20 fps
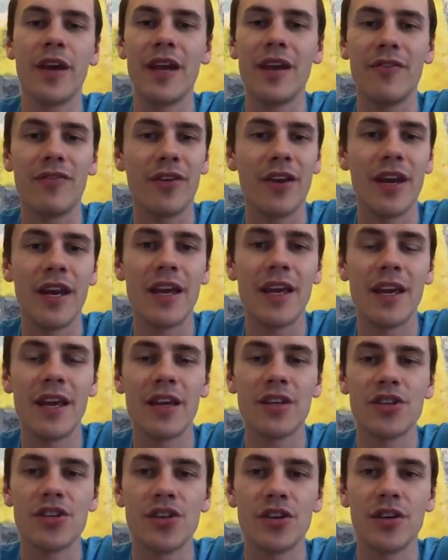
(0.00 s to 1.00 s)
for any
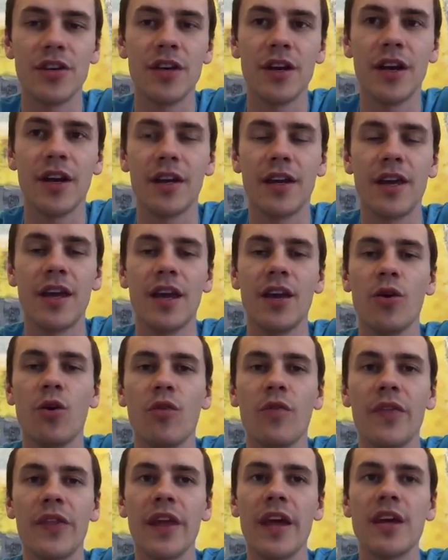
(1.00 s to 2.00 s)
kid
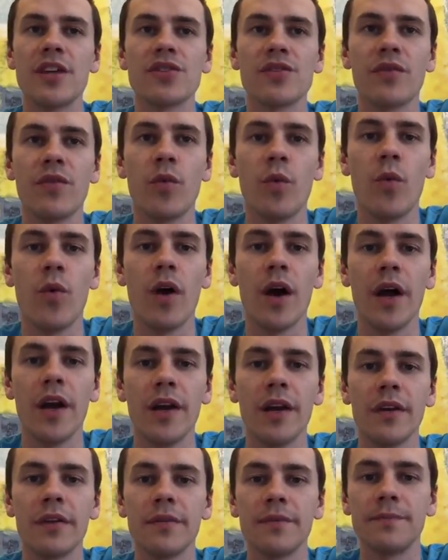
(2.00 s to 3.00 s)
over the age of
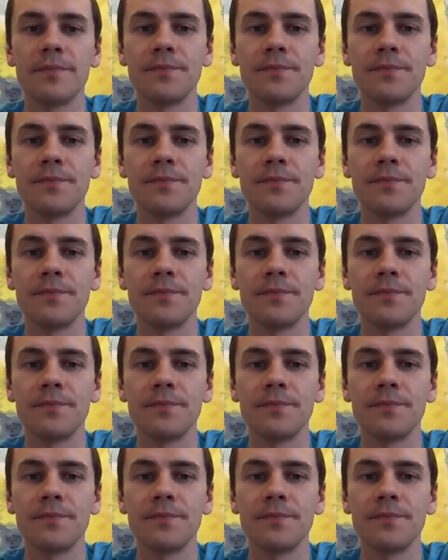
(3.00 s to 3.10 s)
1.